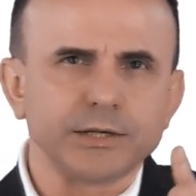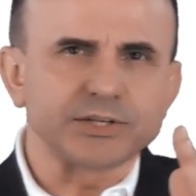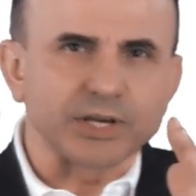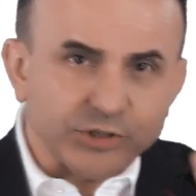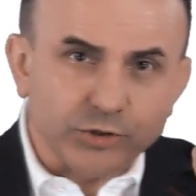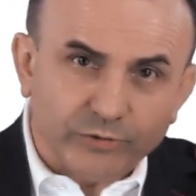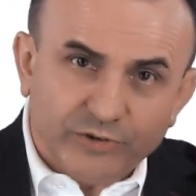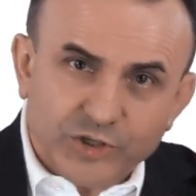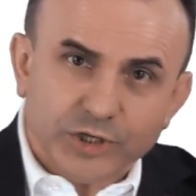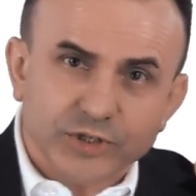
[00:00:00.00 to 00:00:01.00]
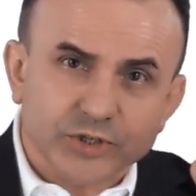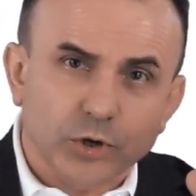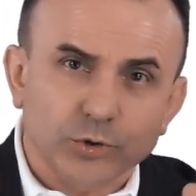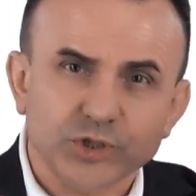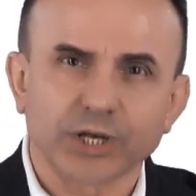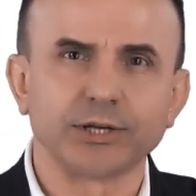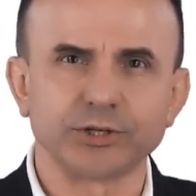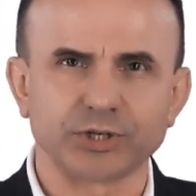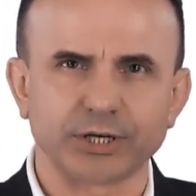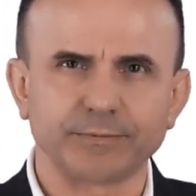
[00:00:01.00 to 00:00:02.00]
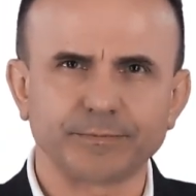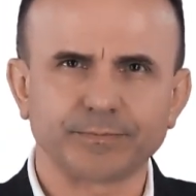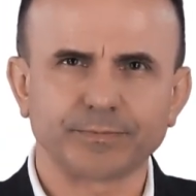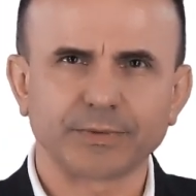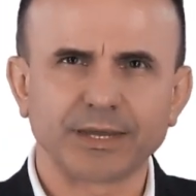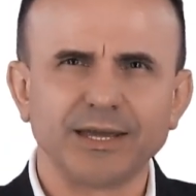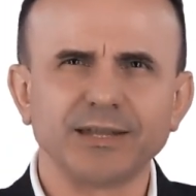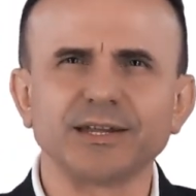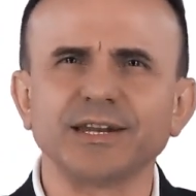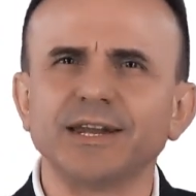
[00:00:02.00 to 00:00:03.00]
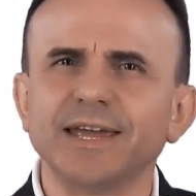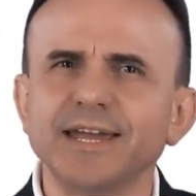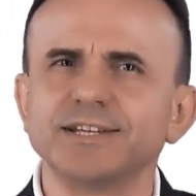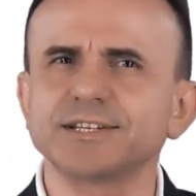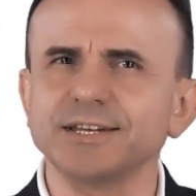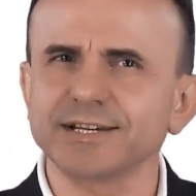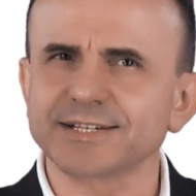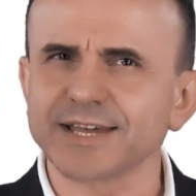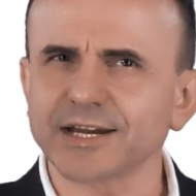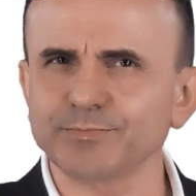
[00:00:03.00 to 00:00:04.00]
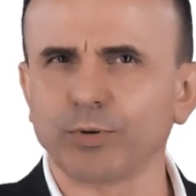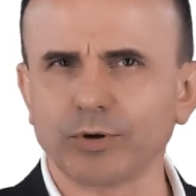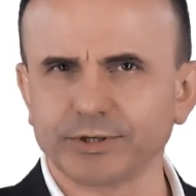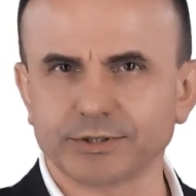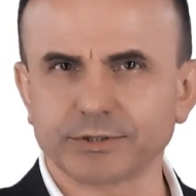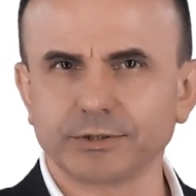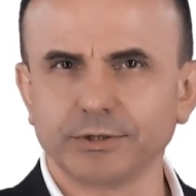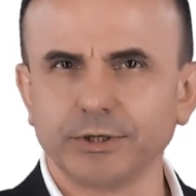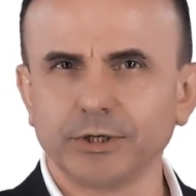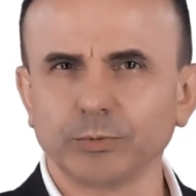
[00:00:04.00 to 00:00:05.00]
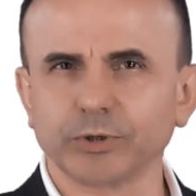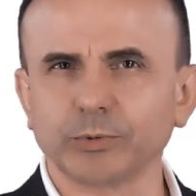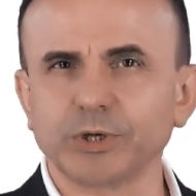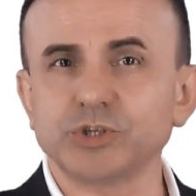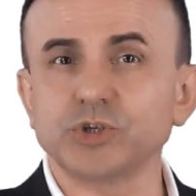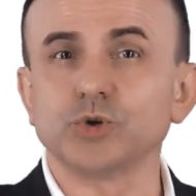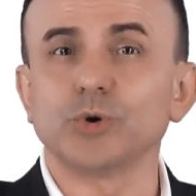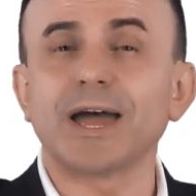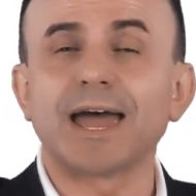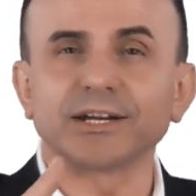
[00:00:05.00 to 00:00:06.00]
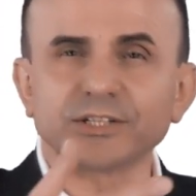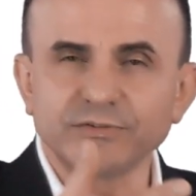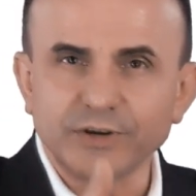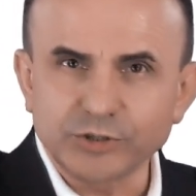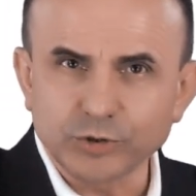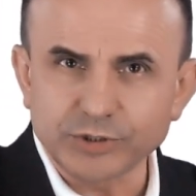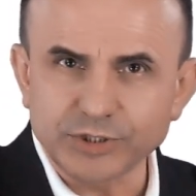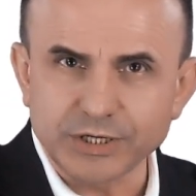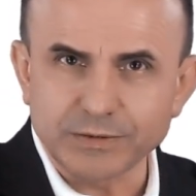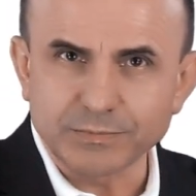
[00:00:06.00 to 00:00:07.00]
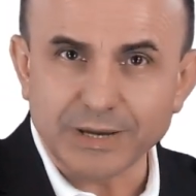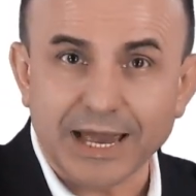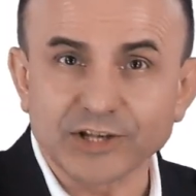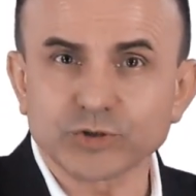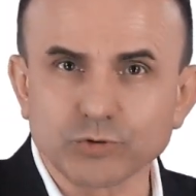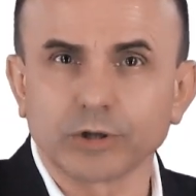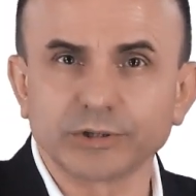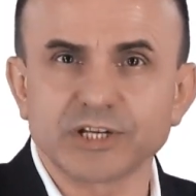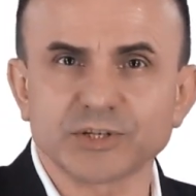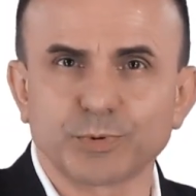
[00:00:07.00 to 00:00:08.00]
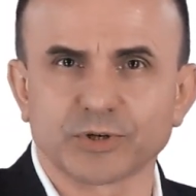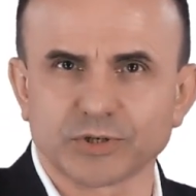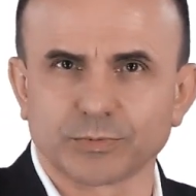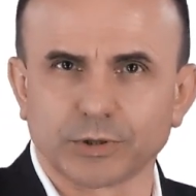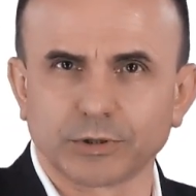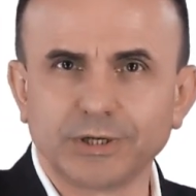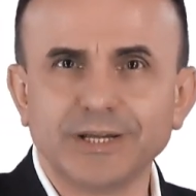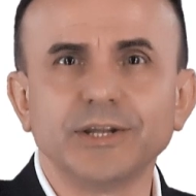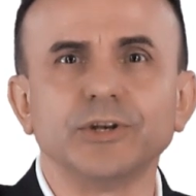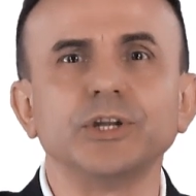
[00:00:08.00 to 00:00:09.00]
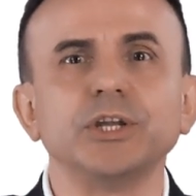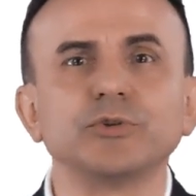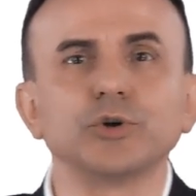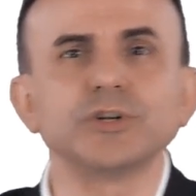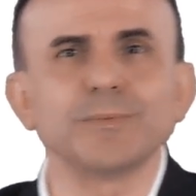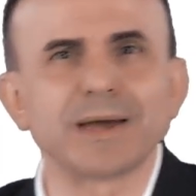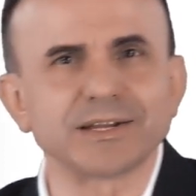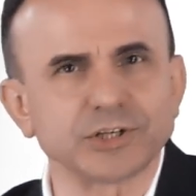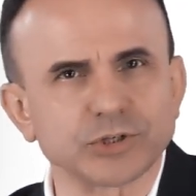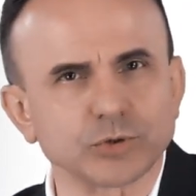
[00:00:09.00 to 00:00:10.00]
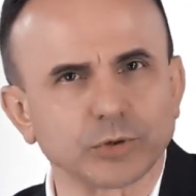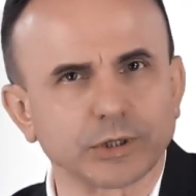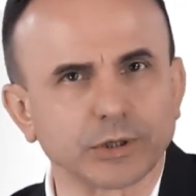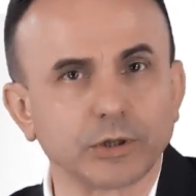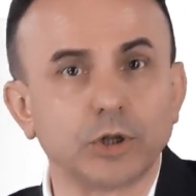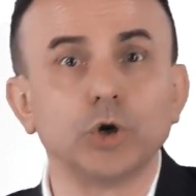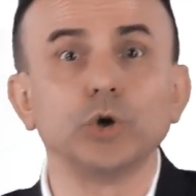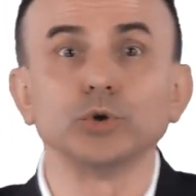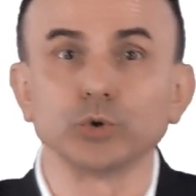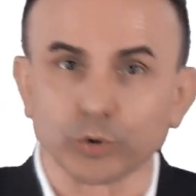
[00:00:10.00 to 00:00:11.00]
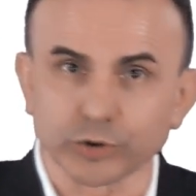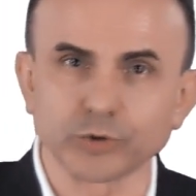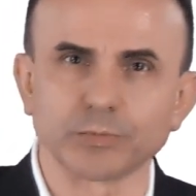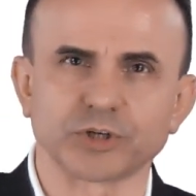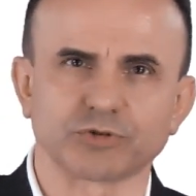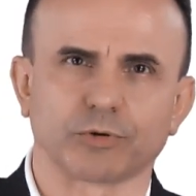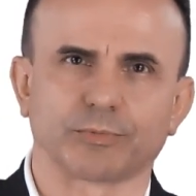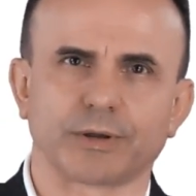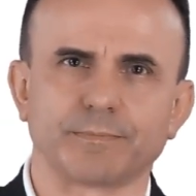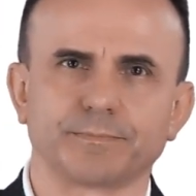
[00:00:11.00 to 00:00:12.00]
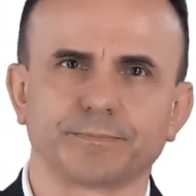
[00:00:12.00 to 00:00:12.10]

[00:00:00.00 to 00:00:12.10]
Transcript: Set your vision so challenging that it hits the exact point with which you activate your team as strongly as possible, neither demanding too little nor too much from them.